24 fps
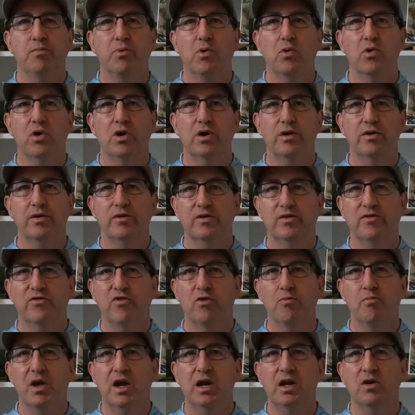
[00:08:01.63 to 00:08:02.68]
important
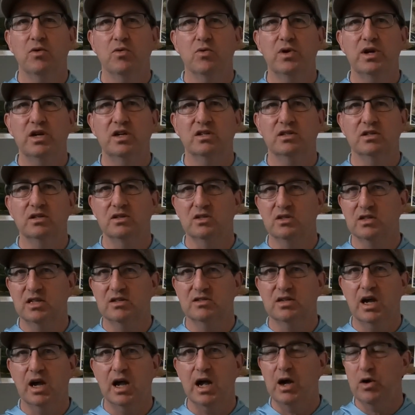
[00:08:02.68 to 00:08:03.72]
for many reasons,
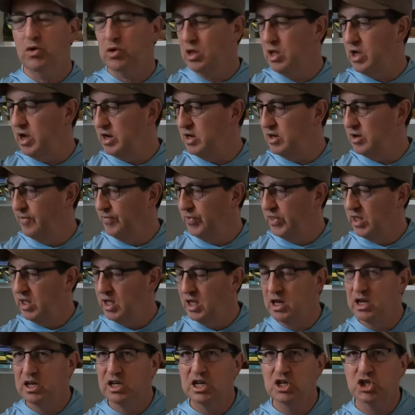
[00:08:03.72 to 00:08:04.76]
as I outlined.
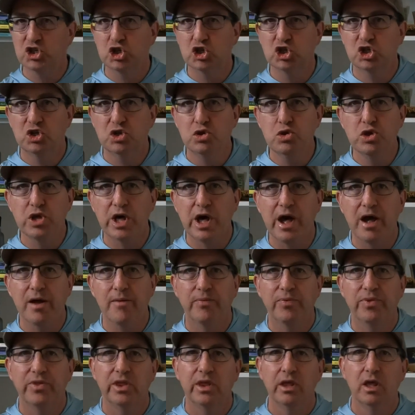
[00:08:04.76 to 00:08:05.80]
In addition to
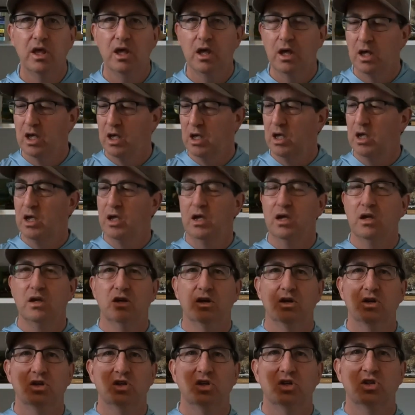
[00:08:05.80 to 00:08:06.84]
that,
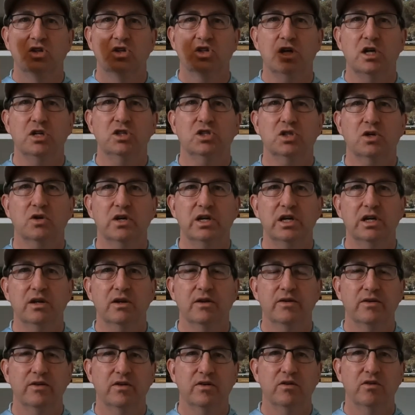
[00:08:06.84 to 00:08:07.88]
sunscreen,
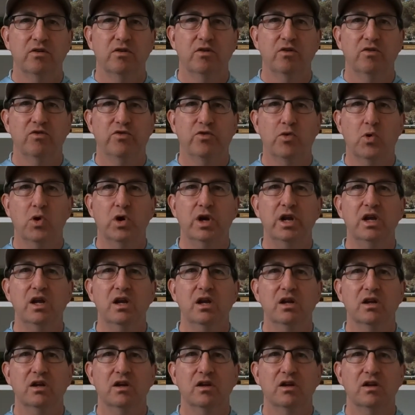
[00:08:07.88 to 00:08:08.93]

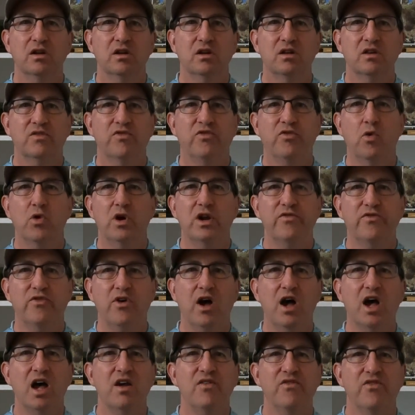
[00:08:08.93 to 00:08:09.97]
40 to
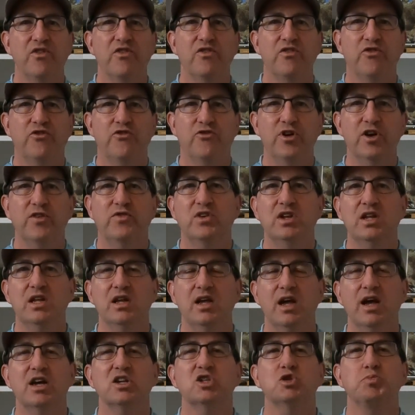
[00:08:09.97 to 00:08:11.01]
45,
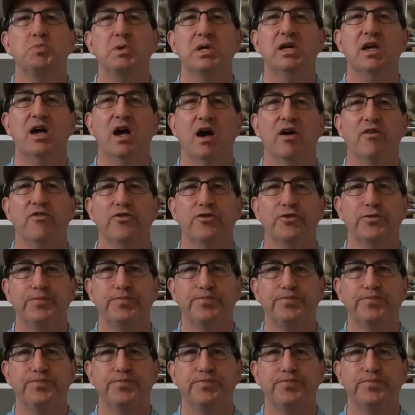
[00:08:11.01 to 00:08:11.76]
50 SPF.